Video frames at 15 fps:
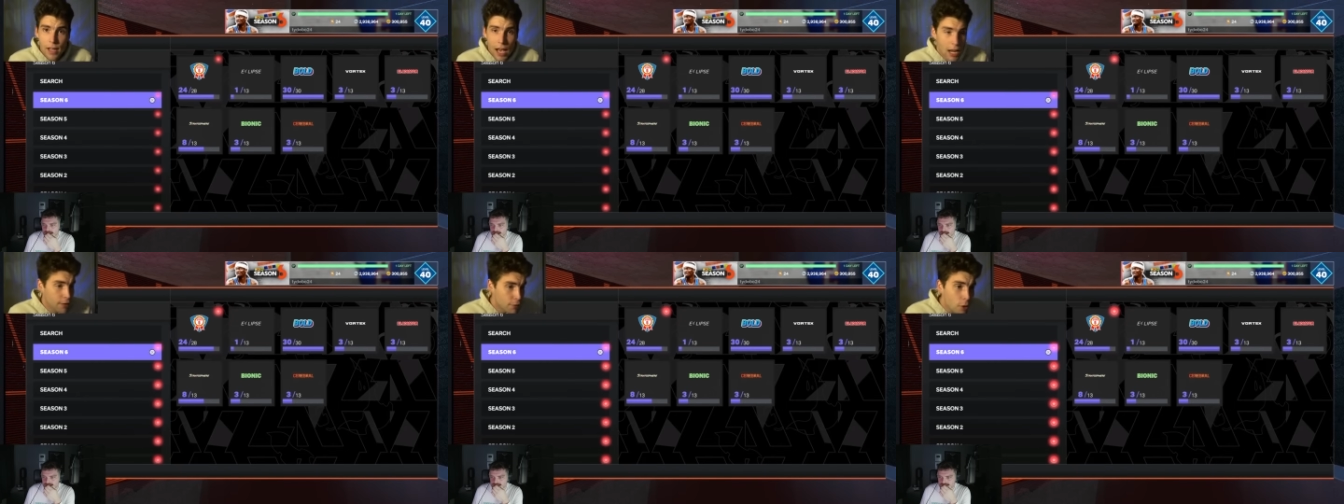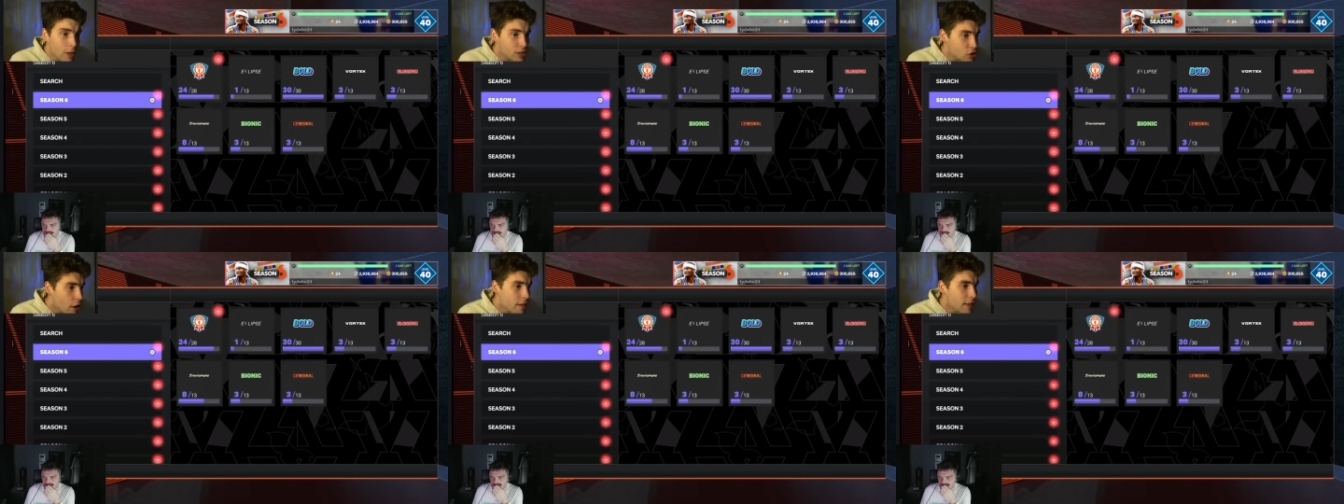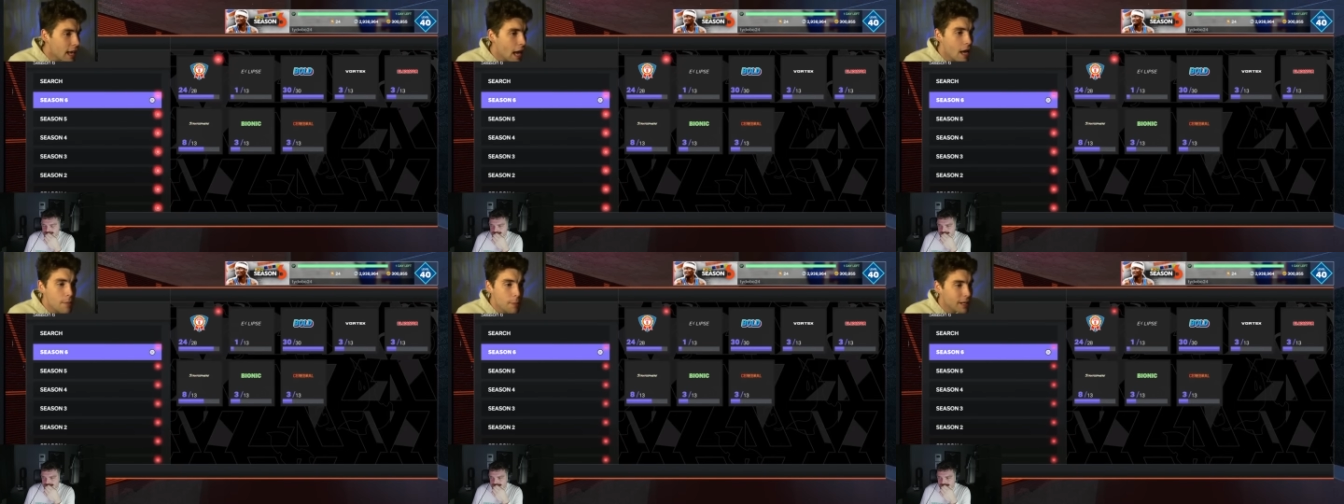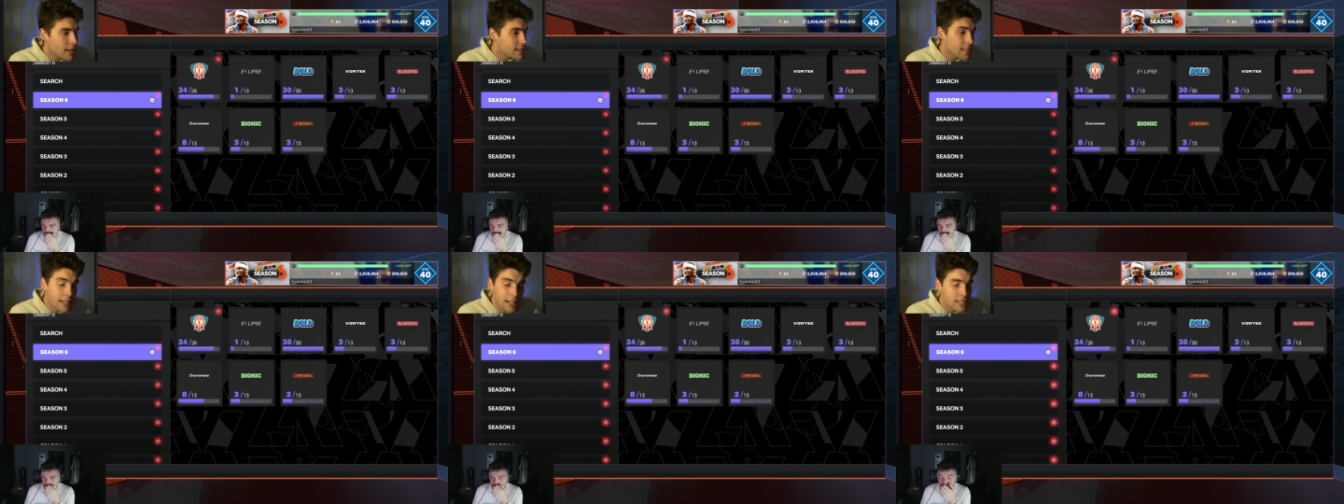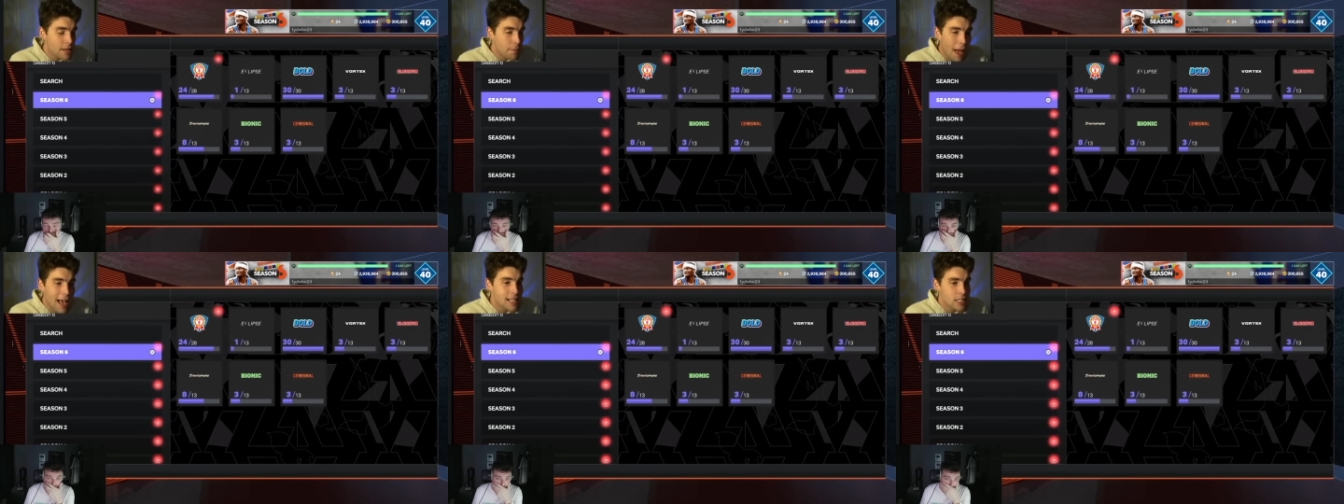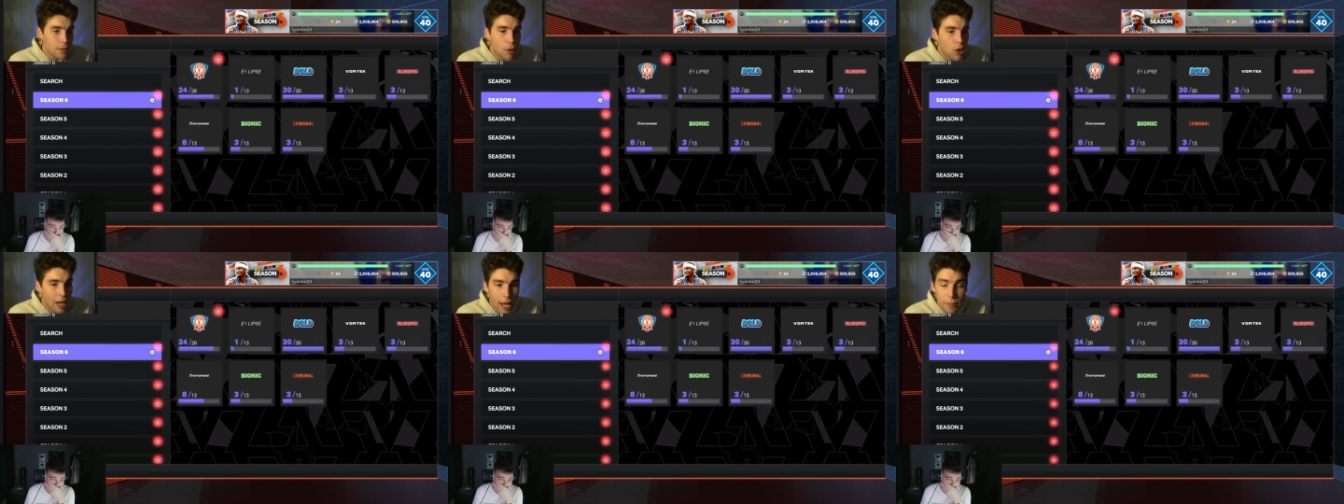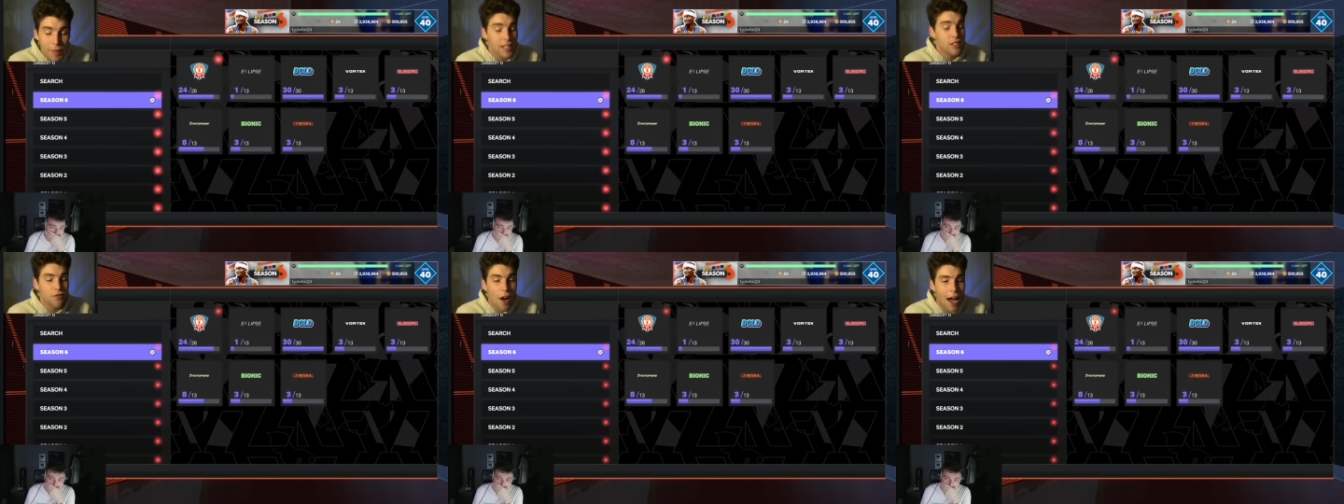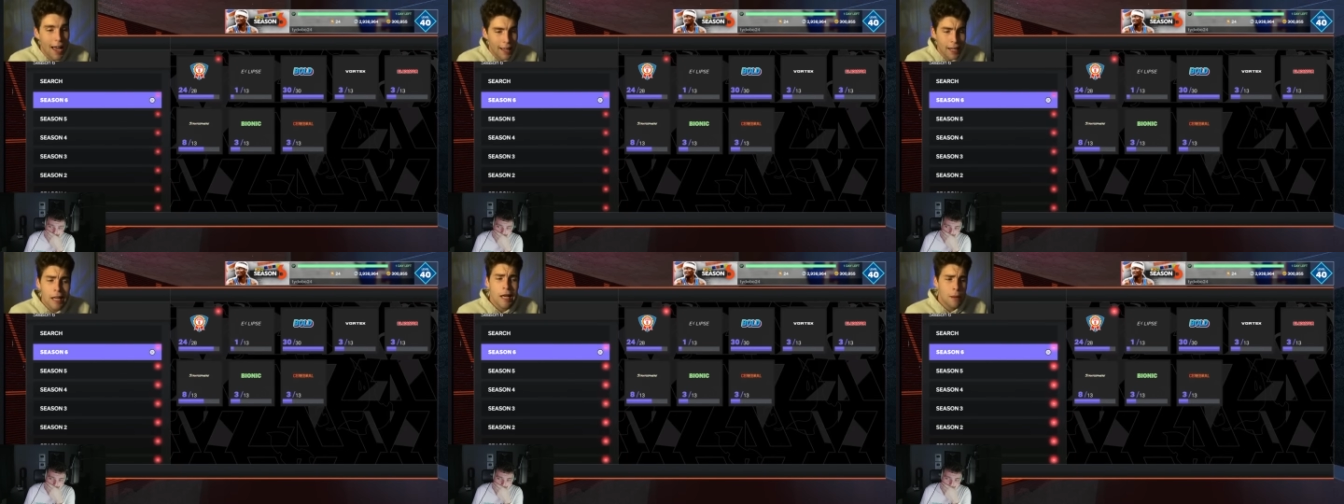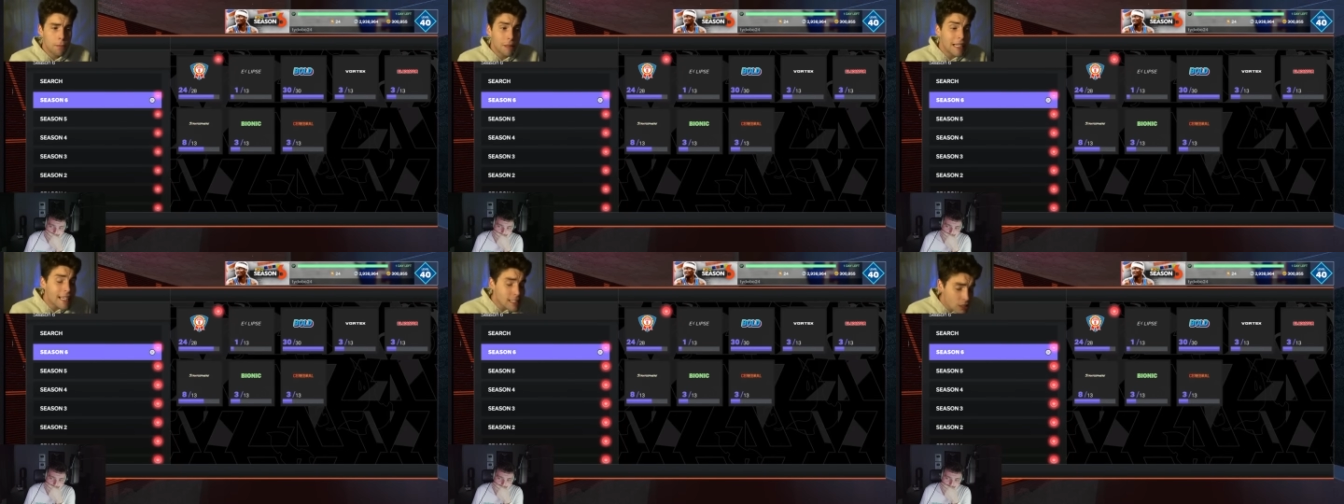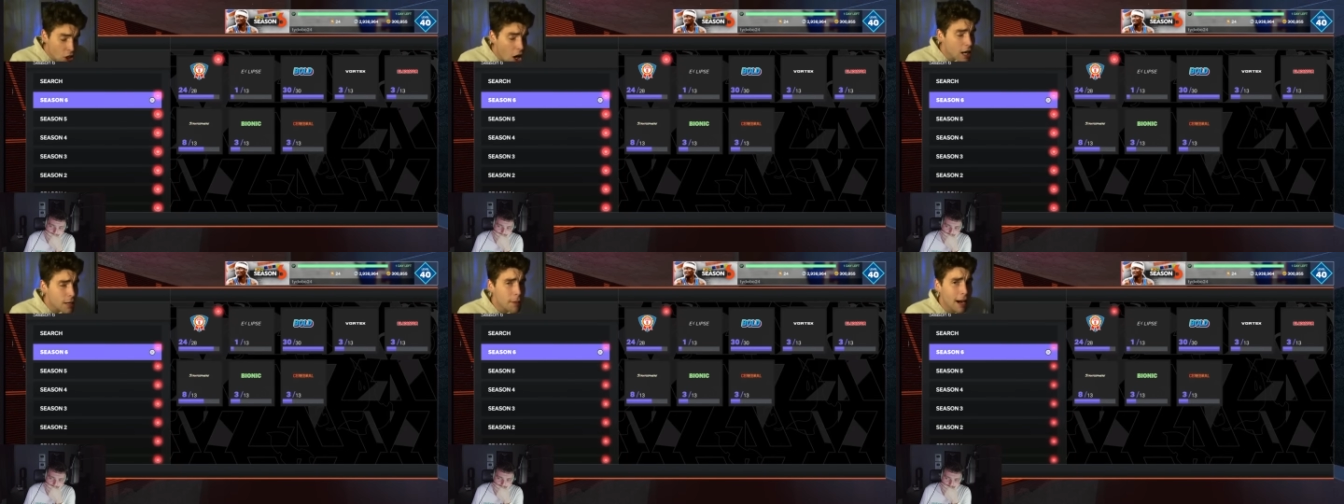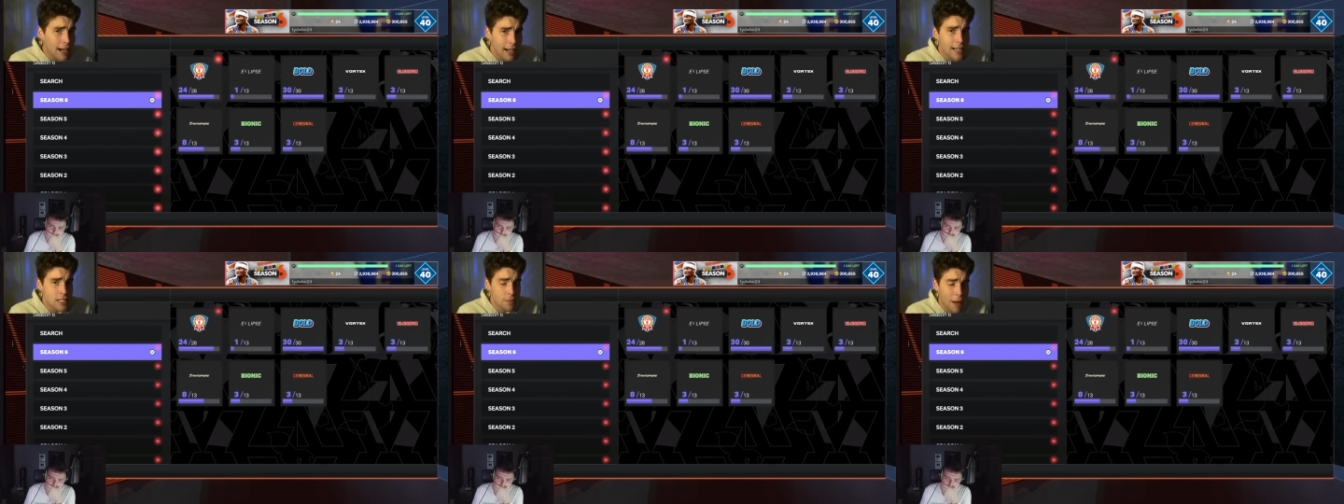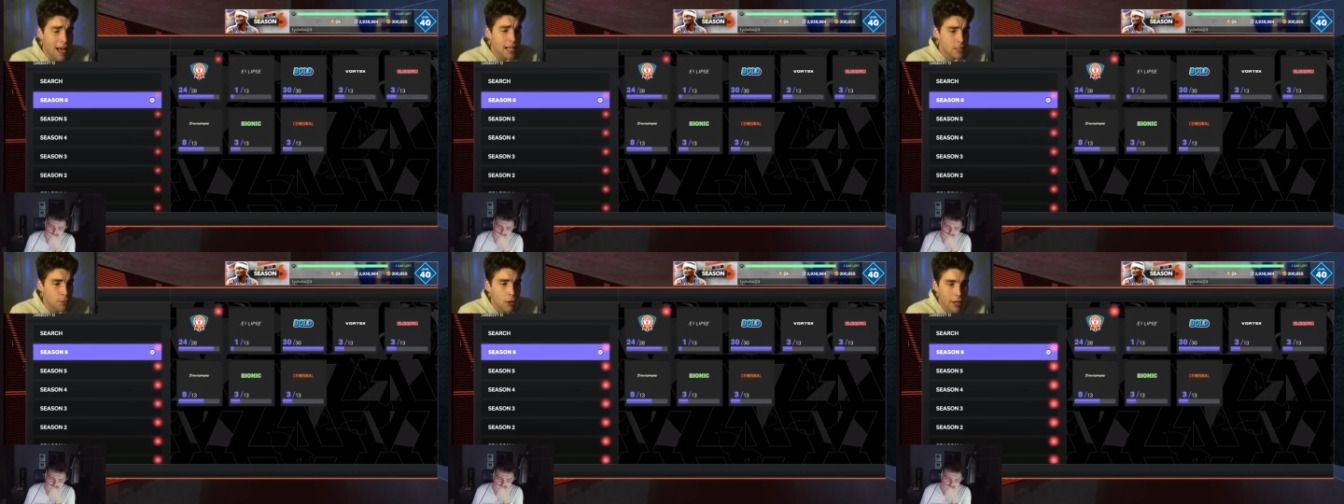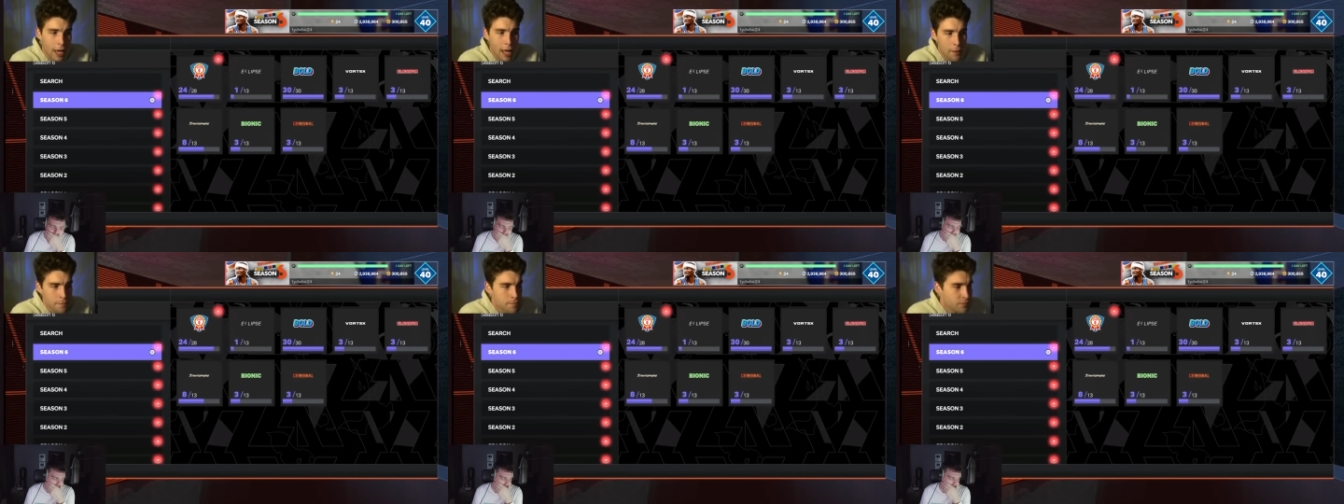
And if you enjoy the game because it is a basketball game, that's fine. But let's talk about it as a basketball game.